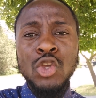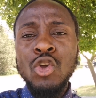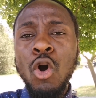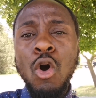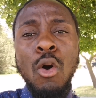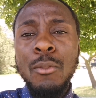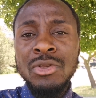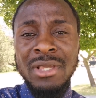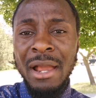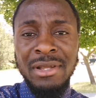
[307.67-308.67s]
you're
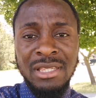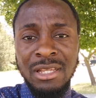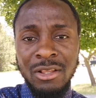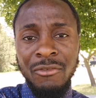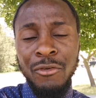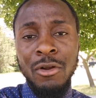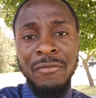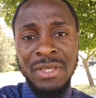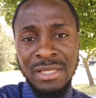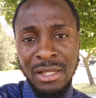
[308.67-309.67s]
almost guaranteed for
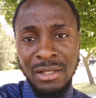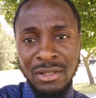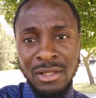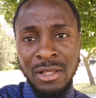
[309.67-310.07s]
a visa.